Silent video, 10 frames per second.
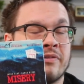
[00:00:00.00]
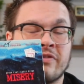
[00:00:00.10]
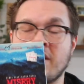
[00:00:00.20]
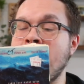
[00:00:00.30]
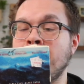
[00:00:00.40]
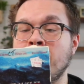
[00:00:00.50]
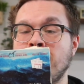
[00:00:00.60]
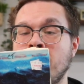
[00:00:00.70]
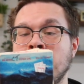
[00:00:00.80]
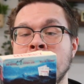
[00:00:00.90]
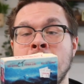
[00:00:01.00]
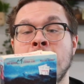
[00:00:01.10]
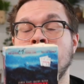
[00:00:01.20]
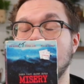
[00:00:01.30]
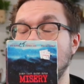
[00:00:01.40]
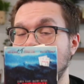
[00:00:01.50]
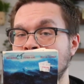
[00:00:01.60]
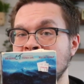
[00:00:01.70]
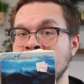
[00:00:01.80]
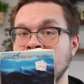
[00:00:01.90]
Phenomenal book. The
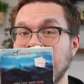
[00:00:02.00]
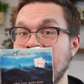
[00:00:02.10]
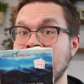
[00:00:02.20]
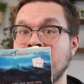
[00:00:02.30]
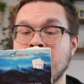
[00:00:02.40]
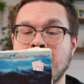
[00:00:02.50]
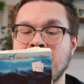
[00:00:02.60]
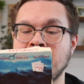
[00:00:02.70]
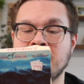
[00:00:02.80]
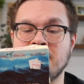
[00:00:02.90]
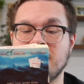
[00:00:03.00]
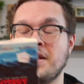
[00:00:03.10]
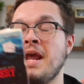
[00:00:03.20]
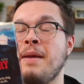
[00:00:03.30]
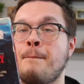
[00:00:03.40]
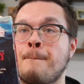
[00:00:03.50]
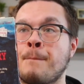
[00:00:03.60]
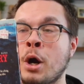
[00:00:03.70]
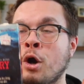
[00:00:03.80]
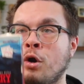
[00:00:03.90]
movie, Kathy Bates, is a
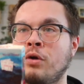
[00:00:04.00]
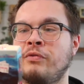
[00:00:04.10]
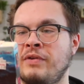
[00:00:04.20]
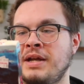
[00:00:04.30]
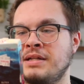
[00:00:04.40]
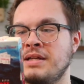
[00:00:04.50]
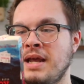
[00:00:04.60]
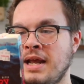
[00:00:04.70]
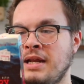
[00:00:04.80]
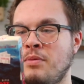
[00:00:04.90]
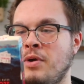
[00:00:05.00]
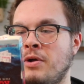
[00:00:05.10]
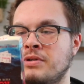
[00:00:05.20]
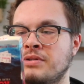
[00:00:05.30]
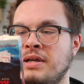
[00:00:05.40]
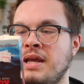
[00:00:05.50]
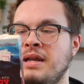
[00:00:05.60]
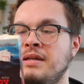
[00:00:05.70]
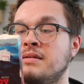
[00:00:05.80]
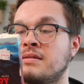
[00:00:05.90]
perfect Annie Wilkes. Like,
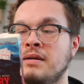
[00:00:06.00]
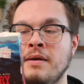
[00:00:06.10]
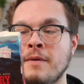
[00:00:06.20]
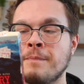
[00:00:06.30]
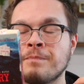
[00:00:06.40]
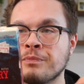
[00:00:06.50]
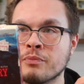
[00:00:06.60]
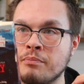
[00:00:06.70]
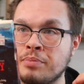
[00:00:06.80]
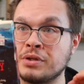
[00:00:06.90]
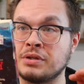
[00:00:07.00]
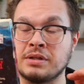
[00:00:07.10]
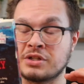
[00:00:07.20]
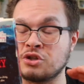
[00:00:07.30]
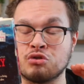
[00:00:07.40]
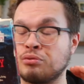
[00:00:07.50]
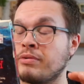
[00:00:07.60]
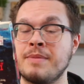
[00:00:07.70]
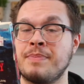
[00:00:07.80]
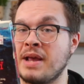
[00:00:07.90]
it's
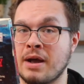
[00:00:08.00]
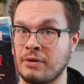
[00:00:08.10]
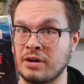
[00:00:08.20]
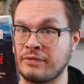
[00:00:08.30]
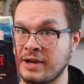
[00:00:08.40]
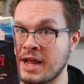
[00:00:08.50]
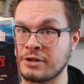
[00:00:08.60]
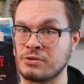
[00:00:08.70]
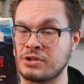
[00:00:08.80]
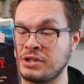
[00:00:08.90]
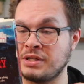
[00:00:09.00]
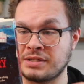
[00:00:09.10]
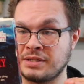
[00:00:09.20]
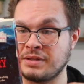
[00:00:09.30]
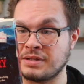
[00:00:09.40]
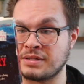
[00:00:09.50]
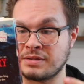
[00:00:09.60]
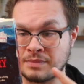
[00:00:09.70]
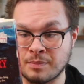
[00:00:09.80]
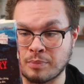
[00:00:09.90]
creepy how good of an actress she is in
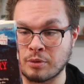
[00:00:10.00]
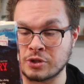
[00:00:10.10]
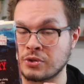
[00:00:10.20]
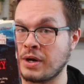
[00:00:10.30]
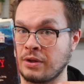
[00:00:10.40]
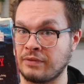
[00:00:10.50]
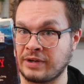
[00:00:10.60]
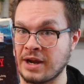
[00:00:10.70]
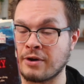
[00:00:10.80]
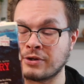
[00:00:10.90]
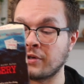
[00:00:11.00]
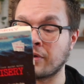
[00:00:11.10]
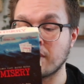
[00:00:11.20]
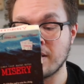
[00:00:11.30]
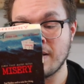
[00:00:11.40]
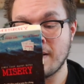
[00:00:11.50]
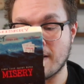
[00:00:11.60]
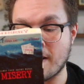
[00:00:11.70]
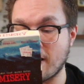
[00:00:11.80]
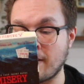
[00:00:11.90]
this portrayal of a character.
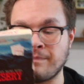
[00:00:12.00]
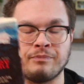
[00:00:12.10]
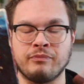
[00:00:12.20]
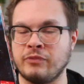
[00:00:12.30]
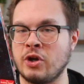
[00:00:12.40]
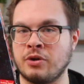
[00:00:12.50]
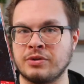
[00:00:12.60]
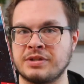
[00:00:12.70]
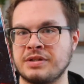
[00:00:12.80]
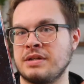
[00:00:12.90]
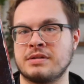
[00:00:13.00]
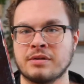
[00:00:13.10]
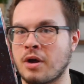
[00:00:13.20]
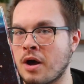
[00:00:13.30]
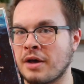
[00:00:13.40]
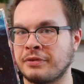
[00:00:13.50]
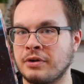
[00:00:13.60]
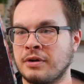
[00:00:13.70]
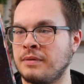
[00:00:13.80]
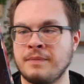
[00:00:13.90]
If you know what it says,
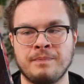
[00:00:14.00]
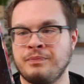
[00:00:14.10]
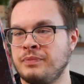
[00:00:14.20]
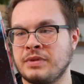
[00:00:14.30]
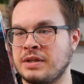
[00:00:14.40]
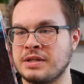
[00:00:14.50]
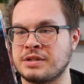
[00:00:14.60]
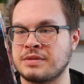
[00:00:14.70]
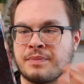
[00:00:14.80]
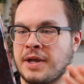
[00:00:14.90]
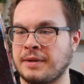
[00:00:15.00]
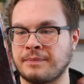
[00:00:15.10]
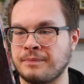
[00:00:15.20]
author gets in a